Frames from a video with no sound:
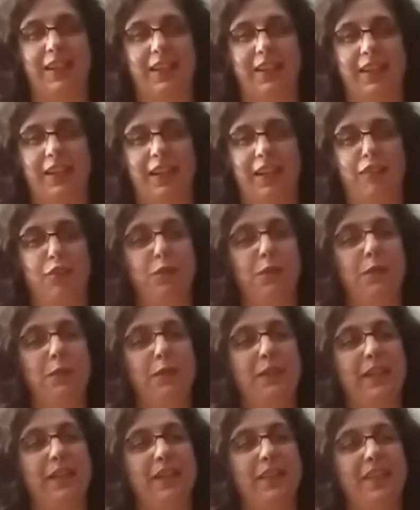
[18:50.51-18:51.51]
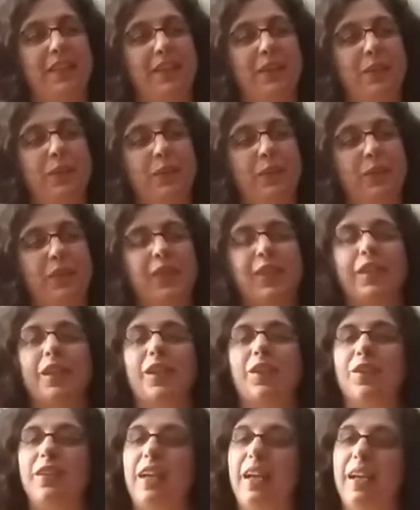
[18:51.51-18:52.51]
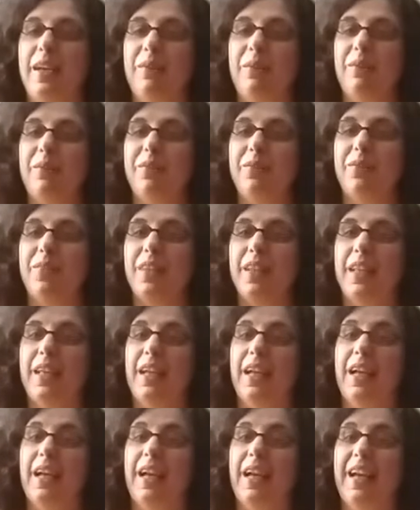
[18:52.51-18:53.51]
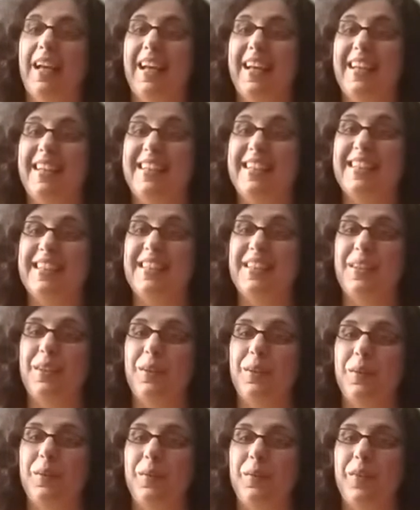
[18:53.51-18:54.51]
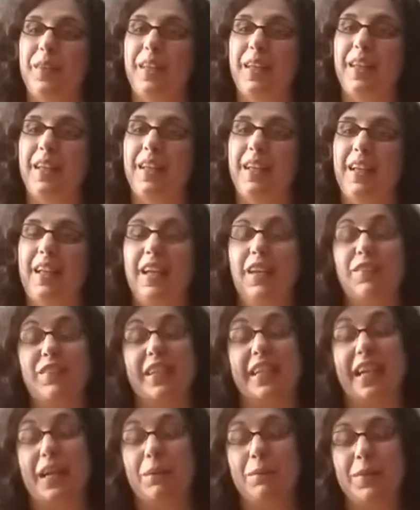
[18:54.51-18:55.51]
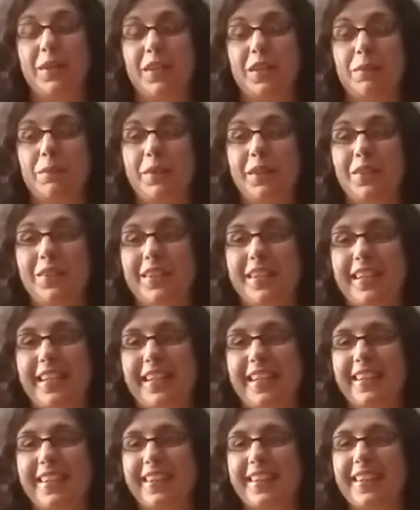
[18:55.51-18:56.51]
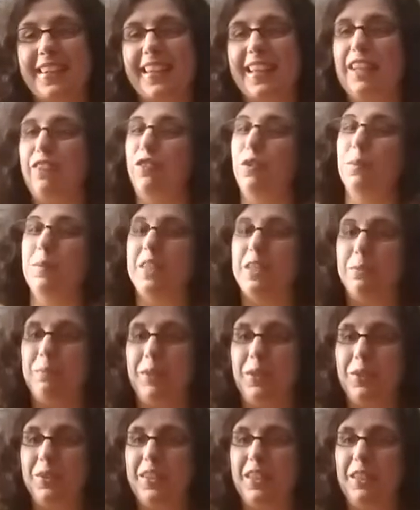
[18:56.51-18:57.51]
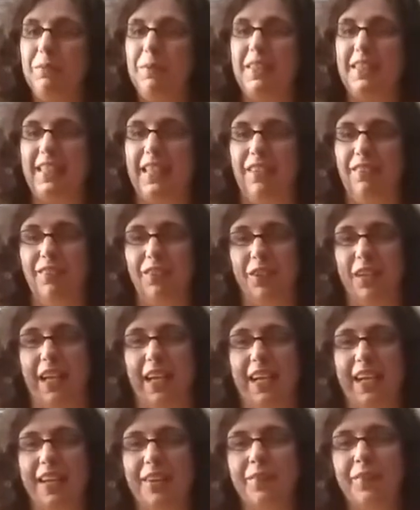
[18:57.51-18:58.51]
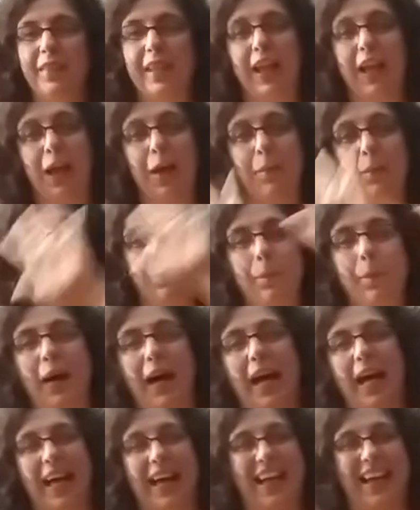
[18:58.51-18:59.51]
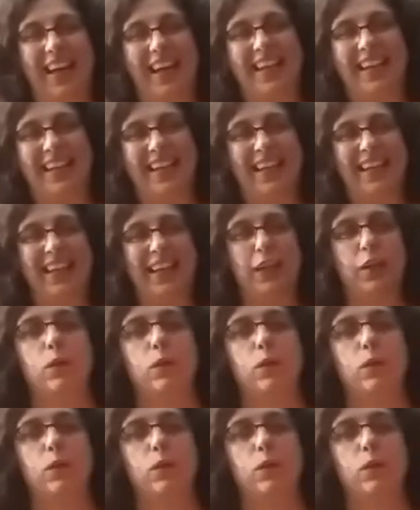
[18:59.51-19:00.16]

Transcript: Everyone breathe. Okay? And if you can't be good, be naughty. And if you must be naughty, be safe. Okay? Bye.